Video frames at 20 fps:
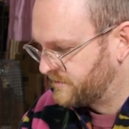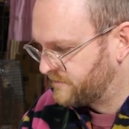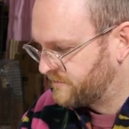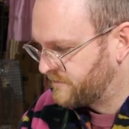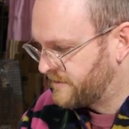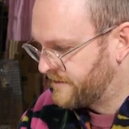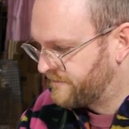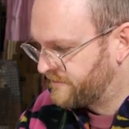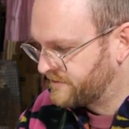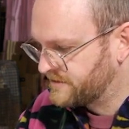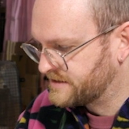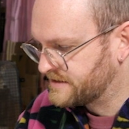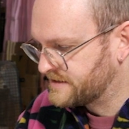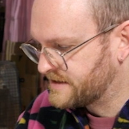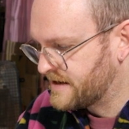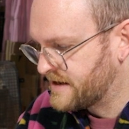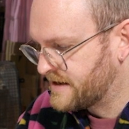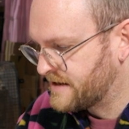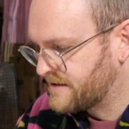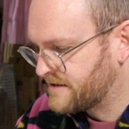
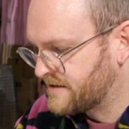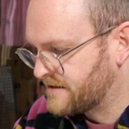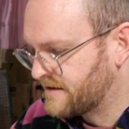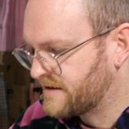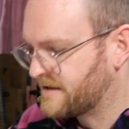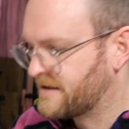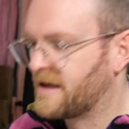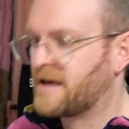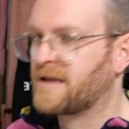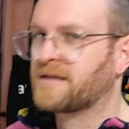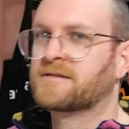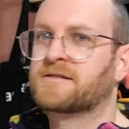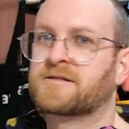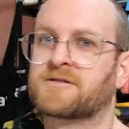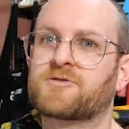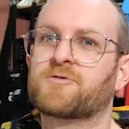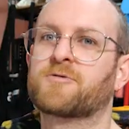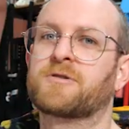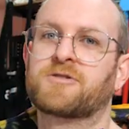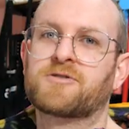referencing it
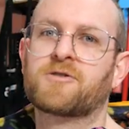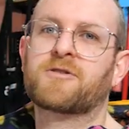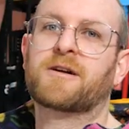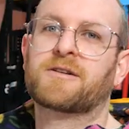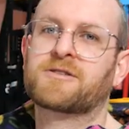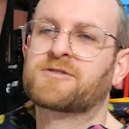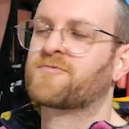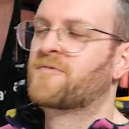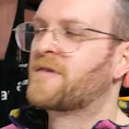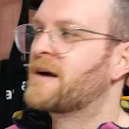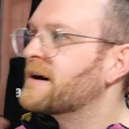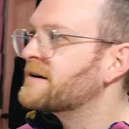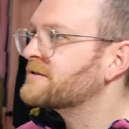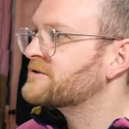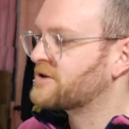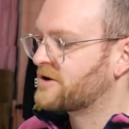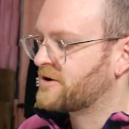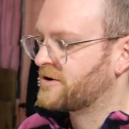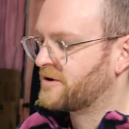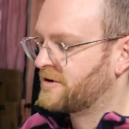doing donuts around
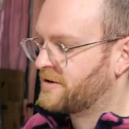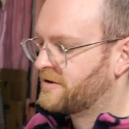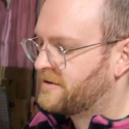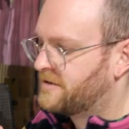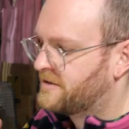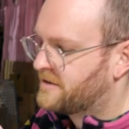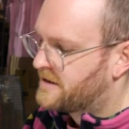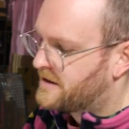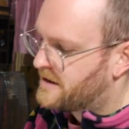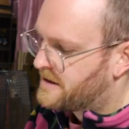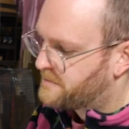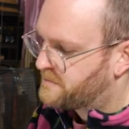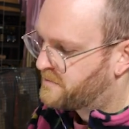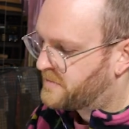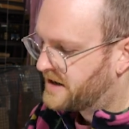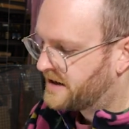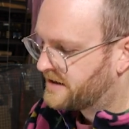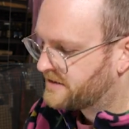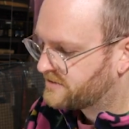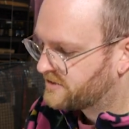her,
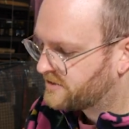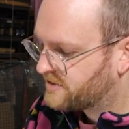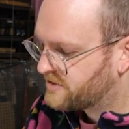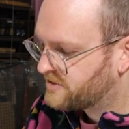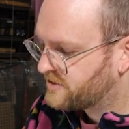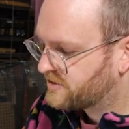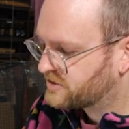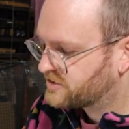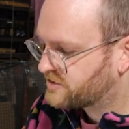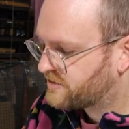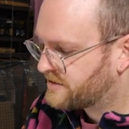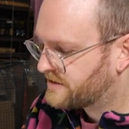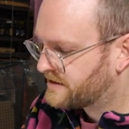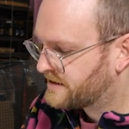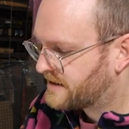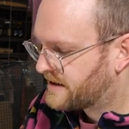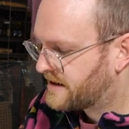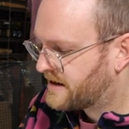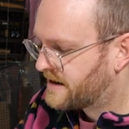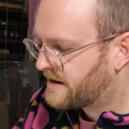but you know, not drawing the
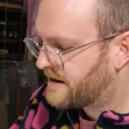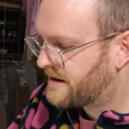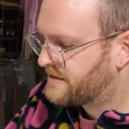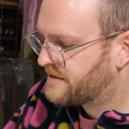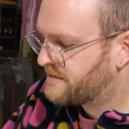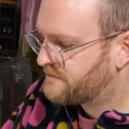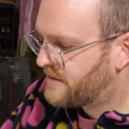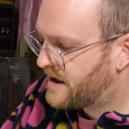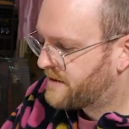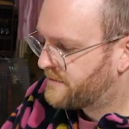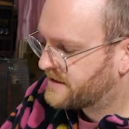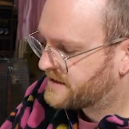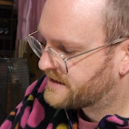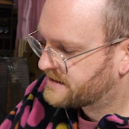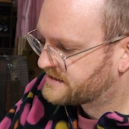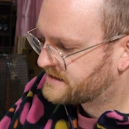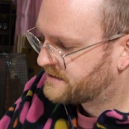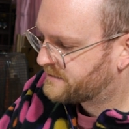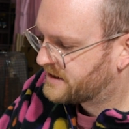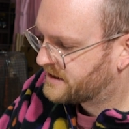car. And then maybe
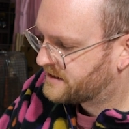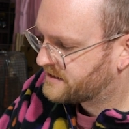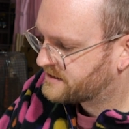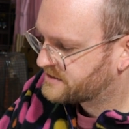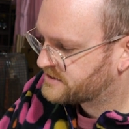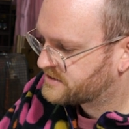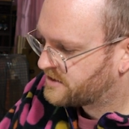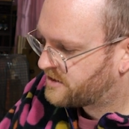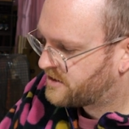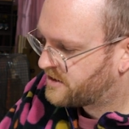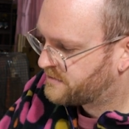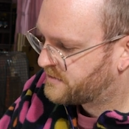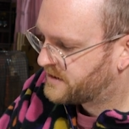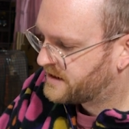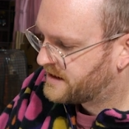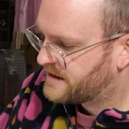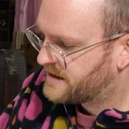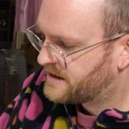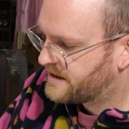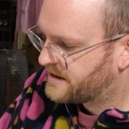there's something at the top
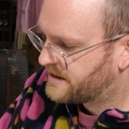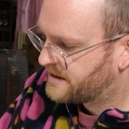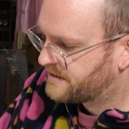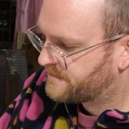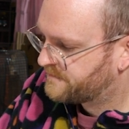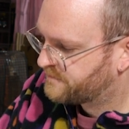here.